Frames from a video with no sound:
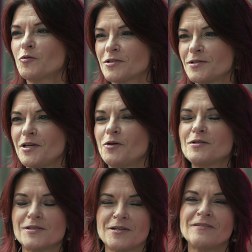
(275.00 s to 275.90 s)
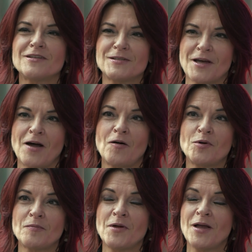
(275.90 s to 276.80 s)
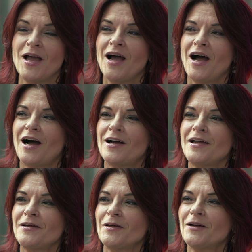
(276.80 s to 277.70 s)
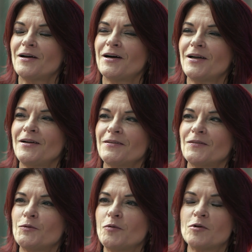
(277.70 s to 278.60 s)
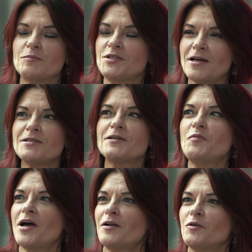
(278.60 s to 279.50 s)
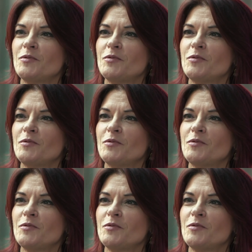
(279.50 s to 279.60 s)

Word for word: were sequencing this album, I I, we were obsessing about it.